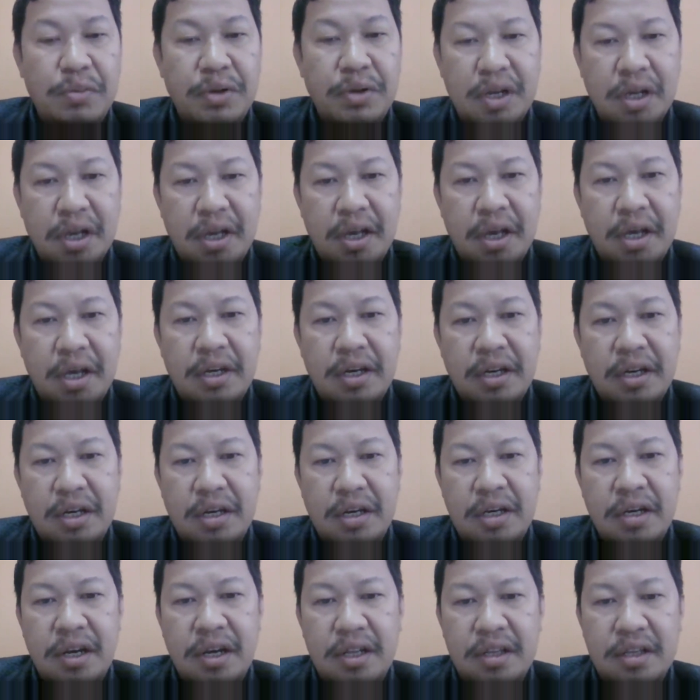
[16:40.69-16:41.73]
meet again
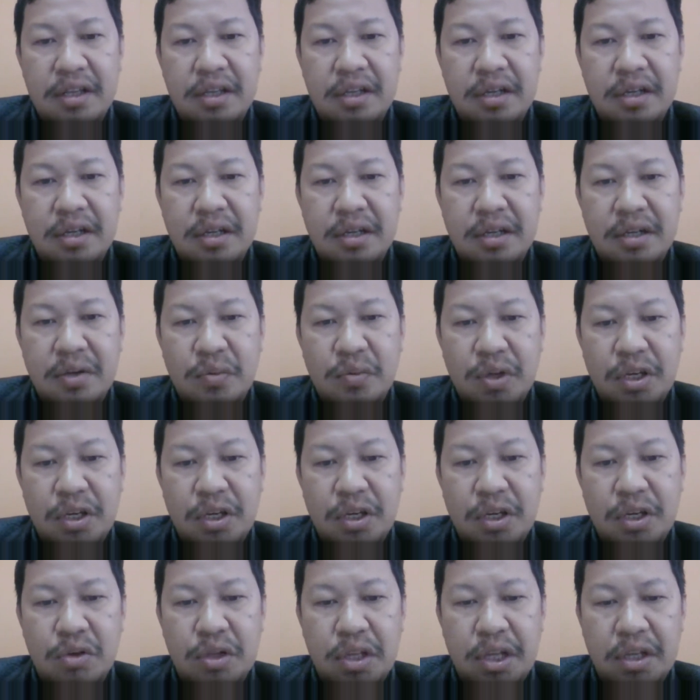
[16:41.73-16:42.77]
in another
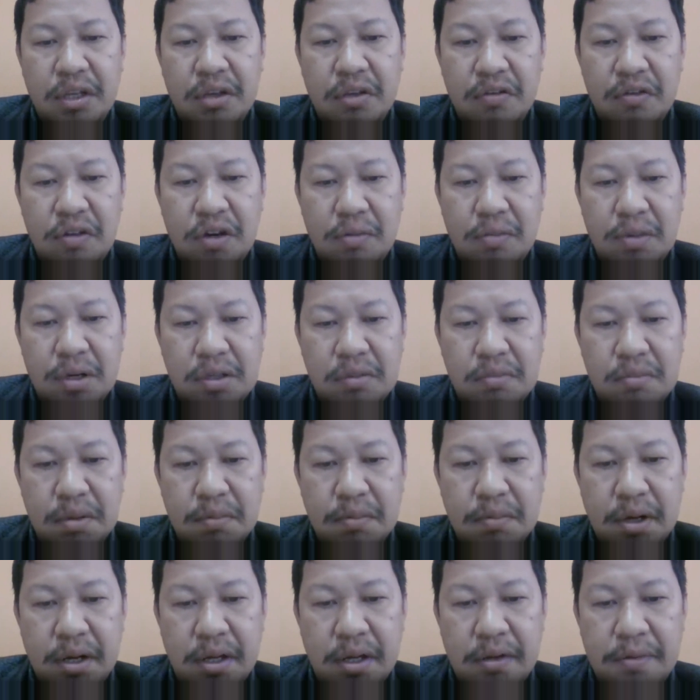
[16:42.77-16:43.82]
video. Thank you very much.
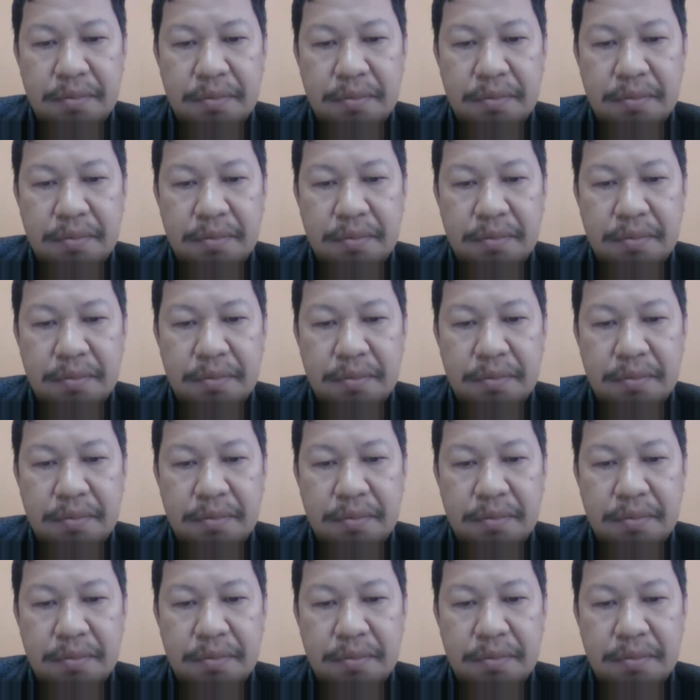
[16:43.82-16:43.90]
Bye-bye.